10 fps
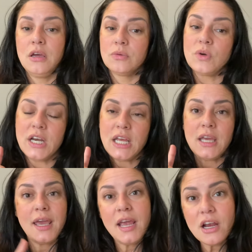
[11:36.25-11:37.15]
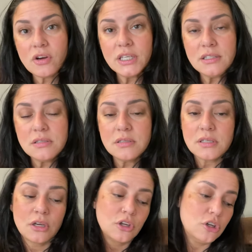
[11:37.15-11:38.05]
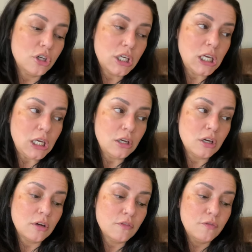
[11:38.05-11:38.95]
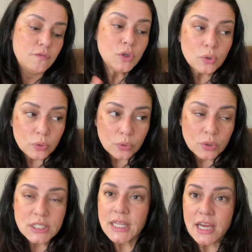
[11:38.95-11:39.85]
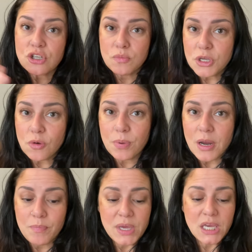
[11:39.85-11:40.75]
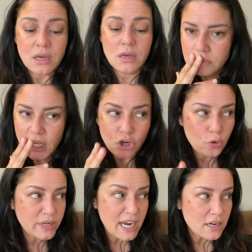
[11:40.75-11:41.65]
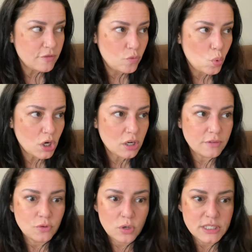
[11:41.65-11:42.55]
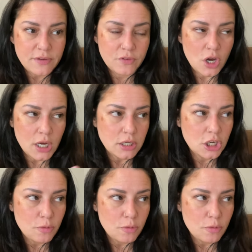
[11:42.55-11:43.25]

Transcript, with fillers: running errands, cooking food / meal prepping, creative work. Of course, I've got,